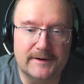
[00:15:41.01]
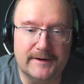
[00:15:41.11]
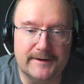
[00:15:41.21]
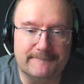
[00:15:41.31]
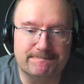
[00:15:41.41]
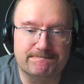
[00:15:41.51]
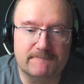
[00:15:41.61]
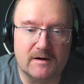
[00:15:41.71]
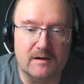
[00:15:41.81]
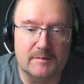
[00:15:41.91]

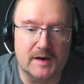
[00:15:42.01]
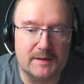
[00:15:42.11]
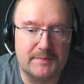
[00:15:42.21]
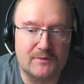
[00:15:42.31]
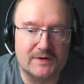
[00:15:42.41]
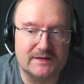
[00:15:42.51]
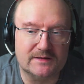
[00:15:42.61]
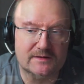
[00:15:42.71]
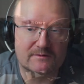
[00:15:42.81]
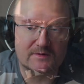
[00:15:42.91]
I am happy with it
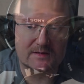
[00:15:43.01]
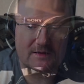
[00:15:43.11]
right